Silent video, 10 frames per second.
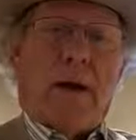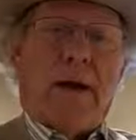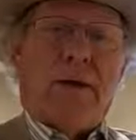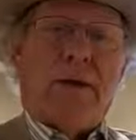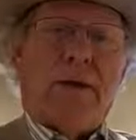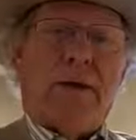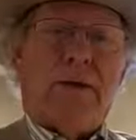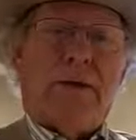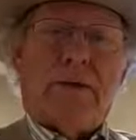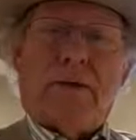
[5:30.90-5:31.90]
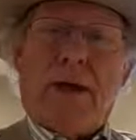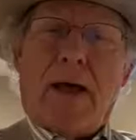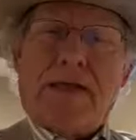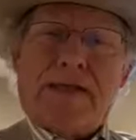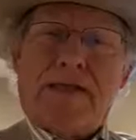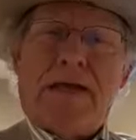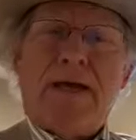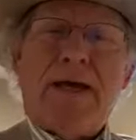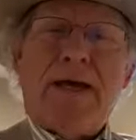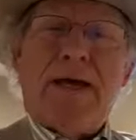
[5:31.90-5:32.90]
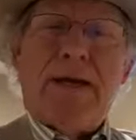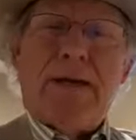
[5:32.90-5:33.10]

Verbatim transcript: when you do not see.